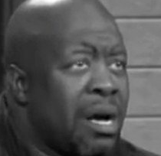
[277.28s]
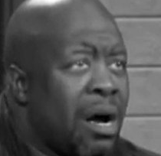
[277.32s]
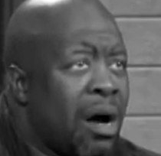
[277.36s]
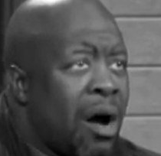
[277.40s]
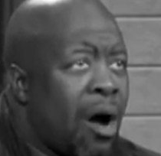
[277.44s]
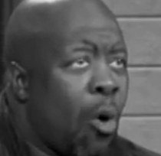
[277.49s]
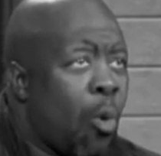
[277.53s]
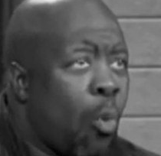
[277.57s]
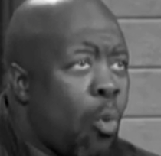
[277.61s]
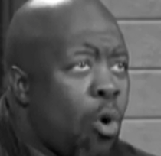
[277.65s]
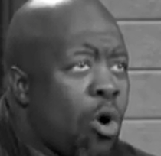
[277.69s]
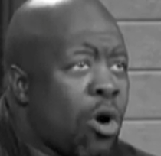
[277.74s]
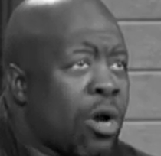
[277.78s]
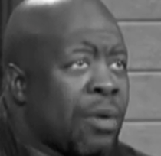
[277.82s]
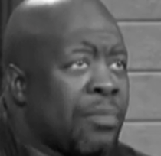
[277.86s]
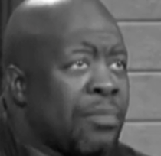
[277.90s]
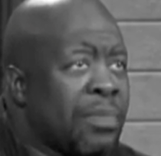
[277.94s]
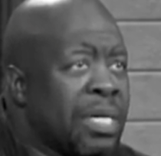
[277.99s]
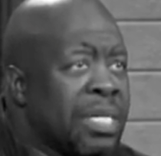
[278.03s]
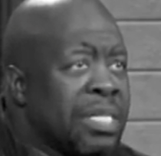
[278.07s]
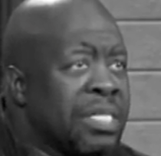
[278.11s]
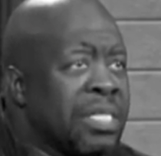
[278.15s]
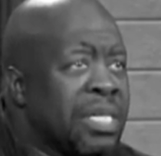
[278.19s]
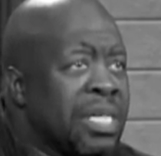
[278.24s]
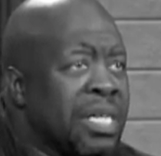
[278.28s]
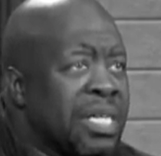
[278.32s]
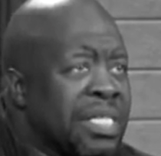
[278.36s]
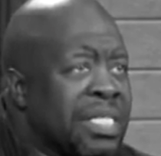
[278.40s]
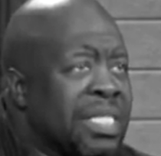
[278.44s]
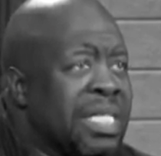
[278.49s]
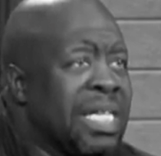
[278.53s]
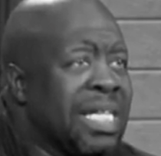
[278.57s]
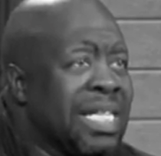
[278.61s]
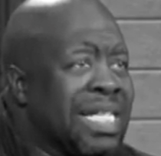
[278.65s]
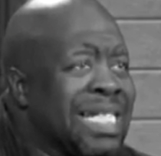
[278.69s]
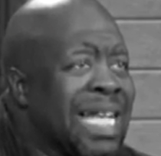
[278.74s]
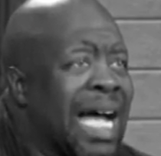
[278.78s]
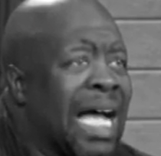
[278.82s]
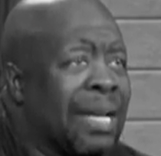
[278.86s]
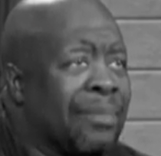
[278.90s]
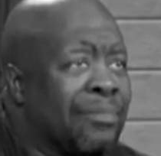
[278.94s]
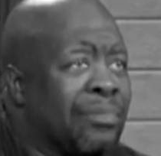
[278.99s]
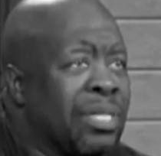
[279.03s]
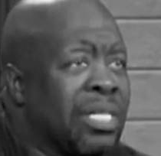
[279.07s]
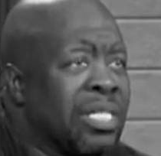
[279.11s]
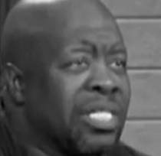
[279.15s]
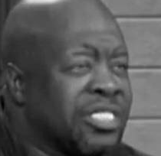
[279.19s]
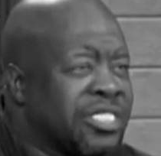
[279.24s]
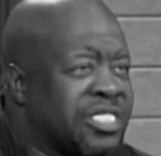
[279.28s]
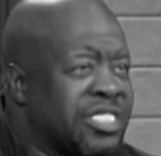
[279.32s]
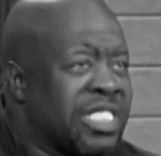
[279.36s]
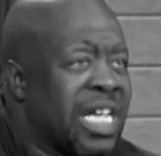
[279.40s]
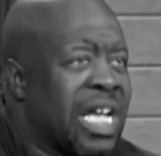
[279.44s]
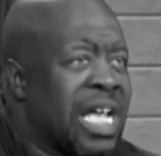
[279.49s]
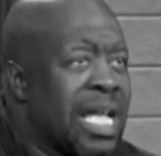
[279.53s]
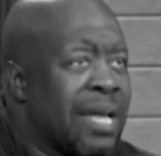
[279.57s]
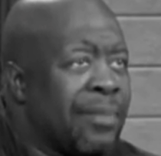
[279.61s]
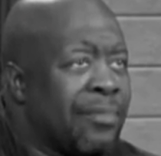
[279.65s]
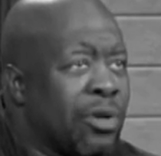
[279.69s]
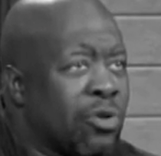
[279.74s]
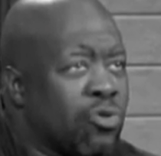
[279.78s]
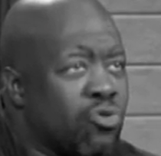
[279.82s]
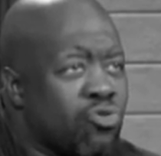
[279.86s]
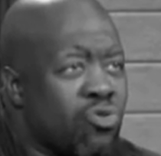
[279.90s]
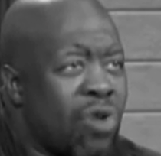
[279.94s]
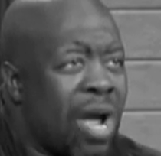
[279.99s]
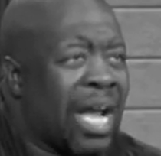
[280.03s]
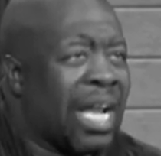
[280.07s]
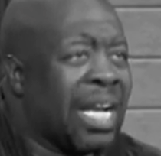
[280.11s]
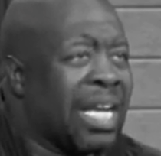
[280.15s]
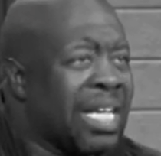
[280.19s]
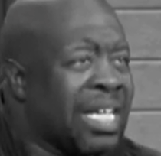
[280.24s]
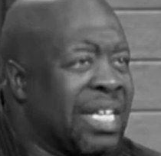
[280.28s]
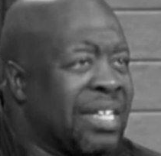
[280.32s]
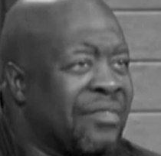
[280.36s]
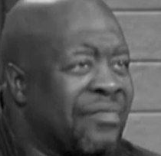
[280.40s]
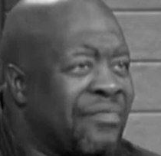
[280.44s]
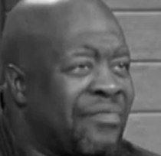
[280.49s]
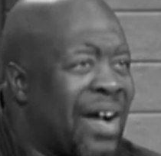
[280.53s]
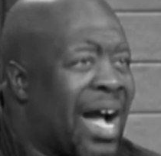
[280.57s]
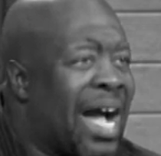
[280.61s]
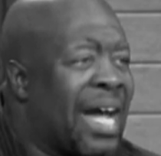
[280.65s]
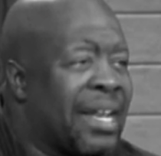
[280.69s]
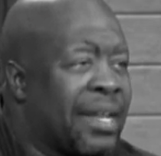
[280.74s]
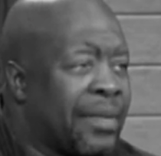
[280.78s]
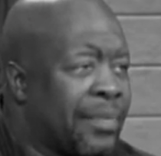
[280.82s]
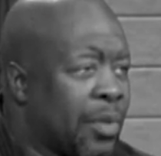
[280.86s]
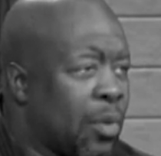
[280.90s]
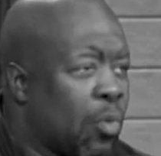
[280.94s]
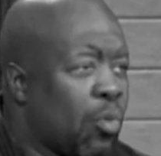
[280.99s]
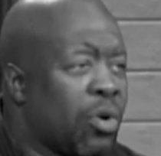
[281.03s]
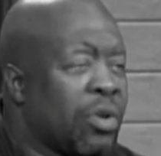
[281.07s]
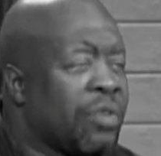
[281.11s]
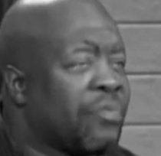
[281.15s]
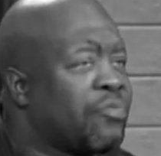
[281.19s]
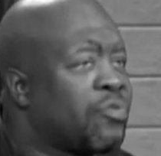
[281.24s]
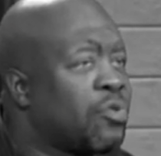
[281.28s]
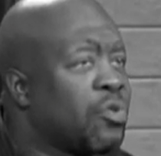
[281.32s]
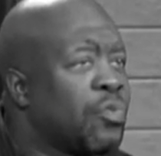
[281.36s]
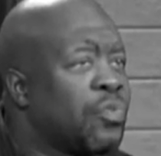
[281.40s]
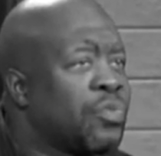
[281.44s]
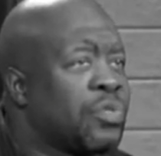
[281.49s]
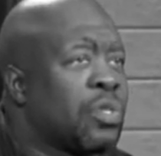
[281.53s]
A workman need not be ashamed, but rightly dividing the word of truth.